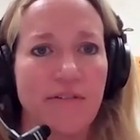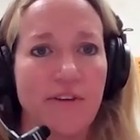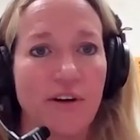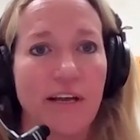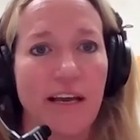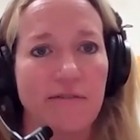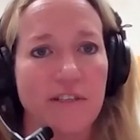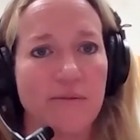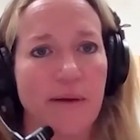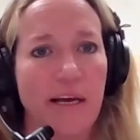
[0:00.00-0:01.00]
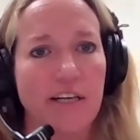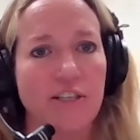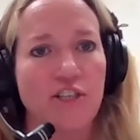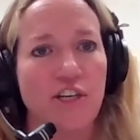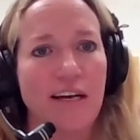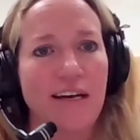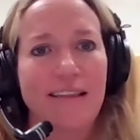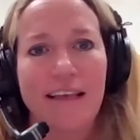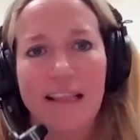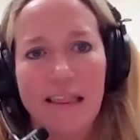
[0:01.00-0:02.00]
out their Canvas page
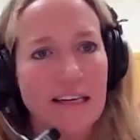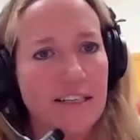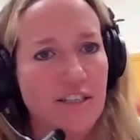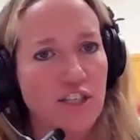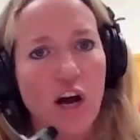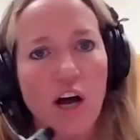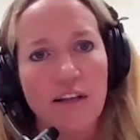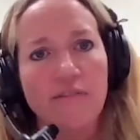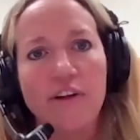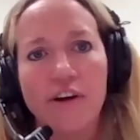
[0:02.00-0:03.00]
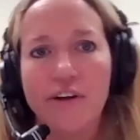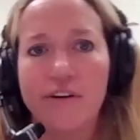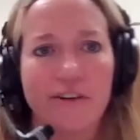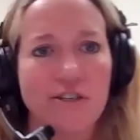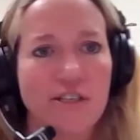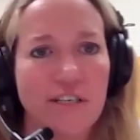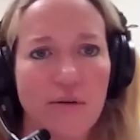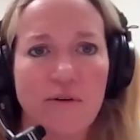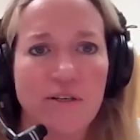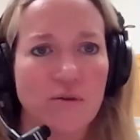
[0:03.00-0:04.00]
that lists all of their university
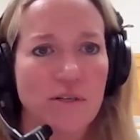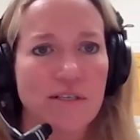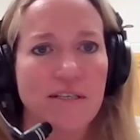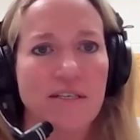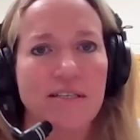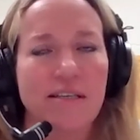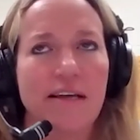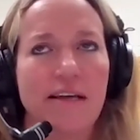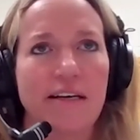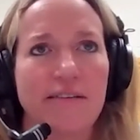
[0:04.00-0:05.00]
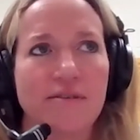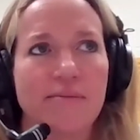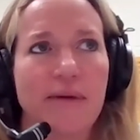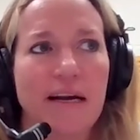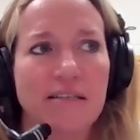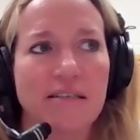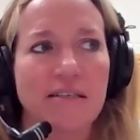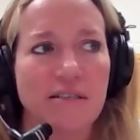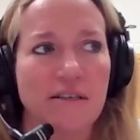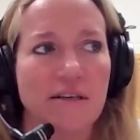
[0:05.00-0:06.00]
resources and then gives them
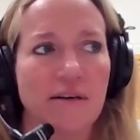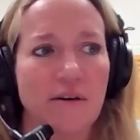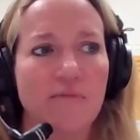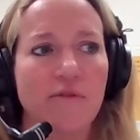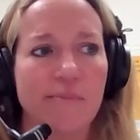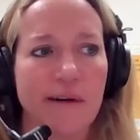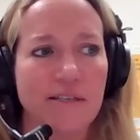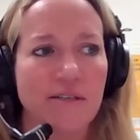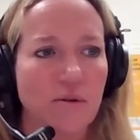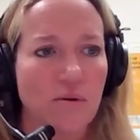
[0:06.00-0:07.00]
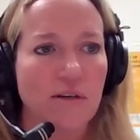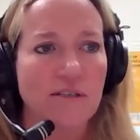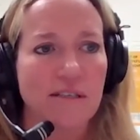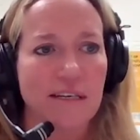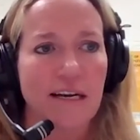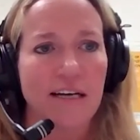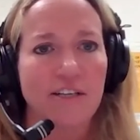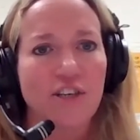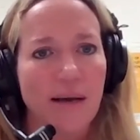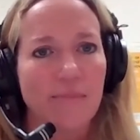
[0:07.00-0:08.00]
access to the Hopeful Mindsets course on the
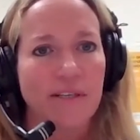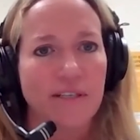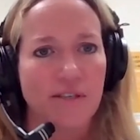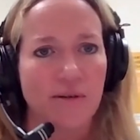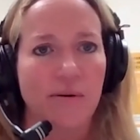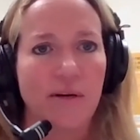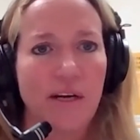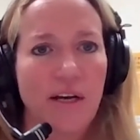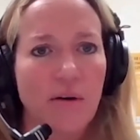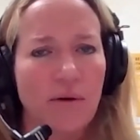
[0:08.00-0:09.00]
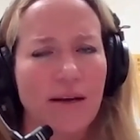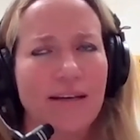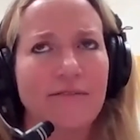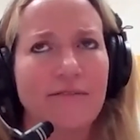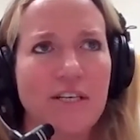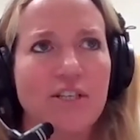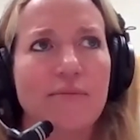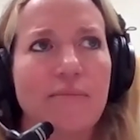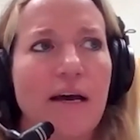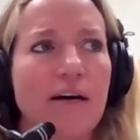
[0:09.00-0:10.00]
college campus. So we kind of teach
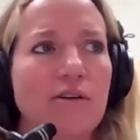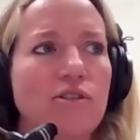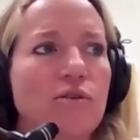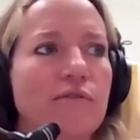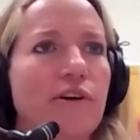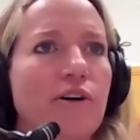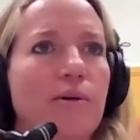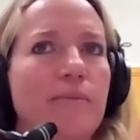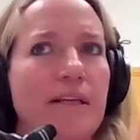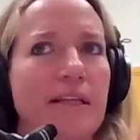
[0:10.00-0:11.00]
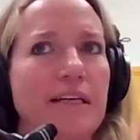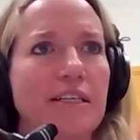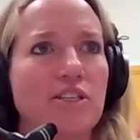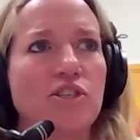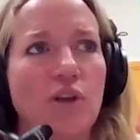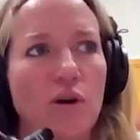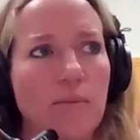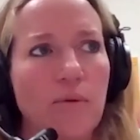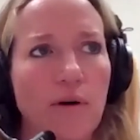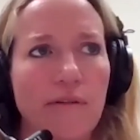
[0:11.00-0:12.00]
them the how-to of hope. But I think it's
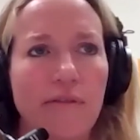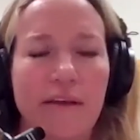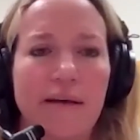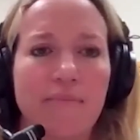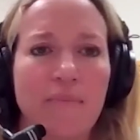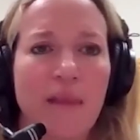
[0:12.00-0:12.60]
so important that,